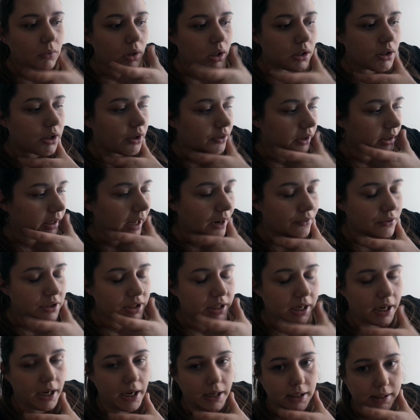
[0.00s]
so they're like
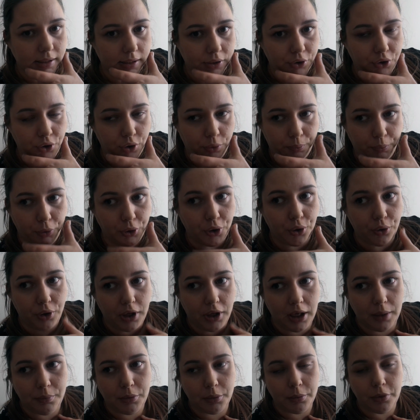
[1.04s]
retainers, and you
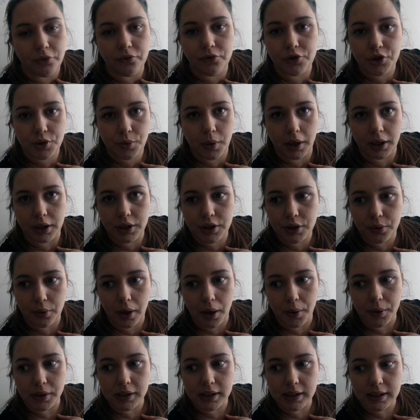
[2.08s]
keep them in for 22
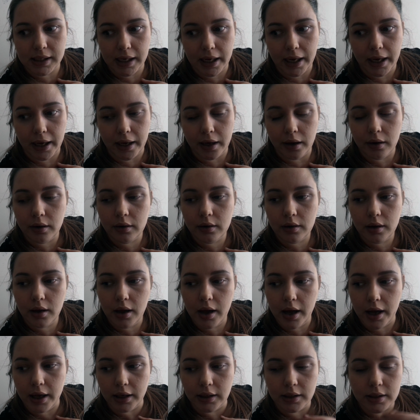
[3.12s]
hours a day,
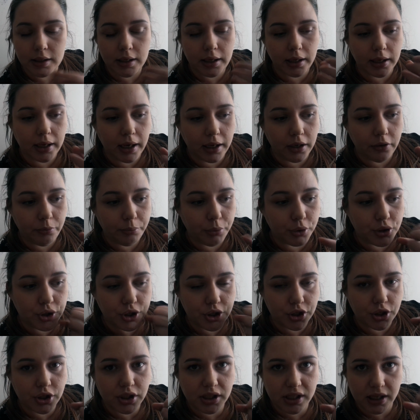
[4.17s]
and it kind of
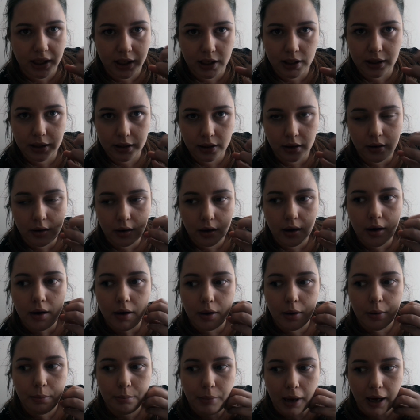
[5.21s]
pushes your teeth
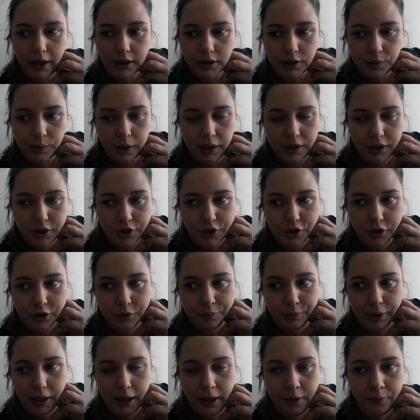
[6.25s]
back to where they should
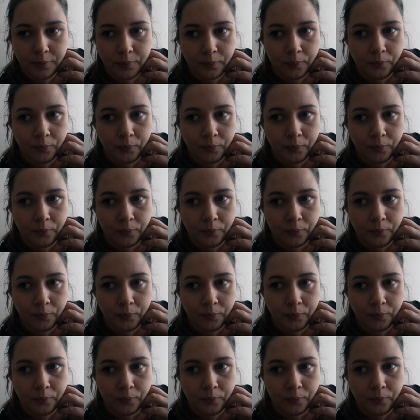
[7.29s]
be.